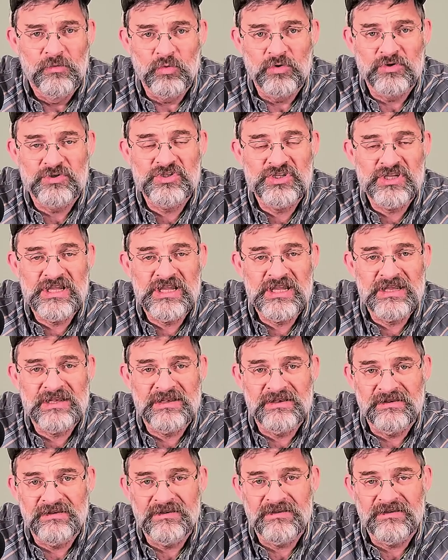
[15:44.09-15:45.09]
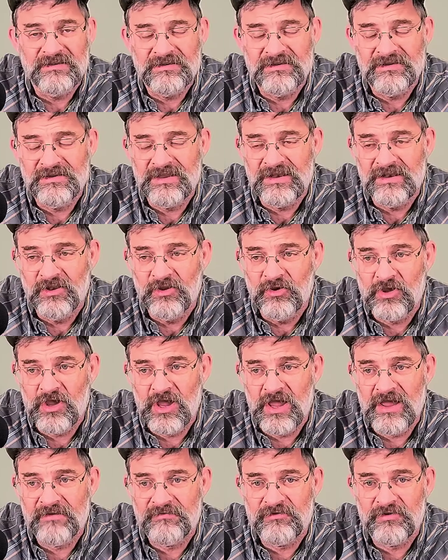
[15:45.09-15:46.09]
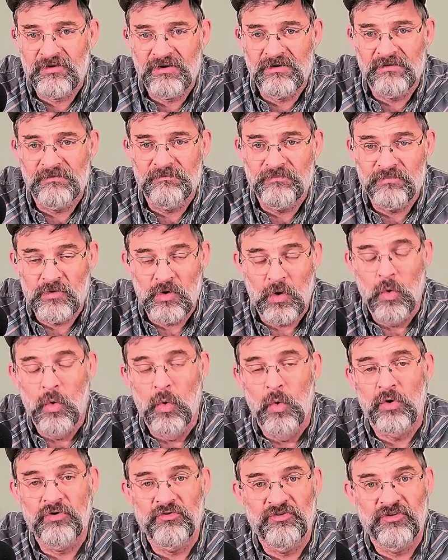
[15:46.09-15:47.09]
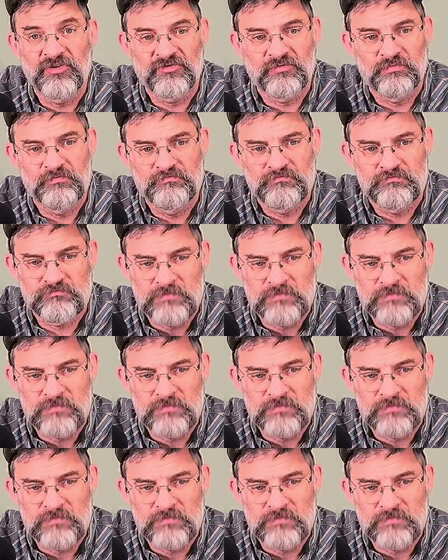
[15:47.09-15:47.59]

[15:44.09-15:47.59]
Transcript: will see it and can look after it, and or just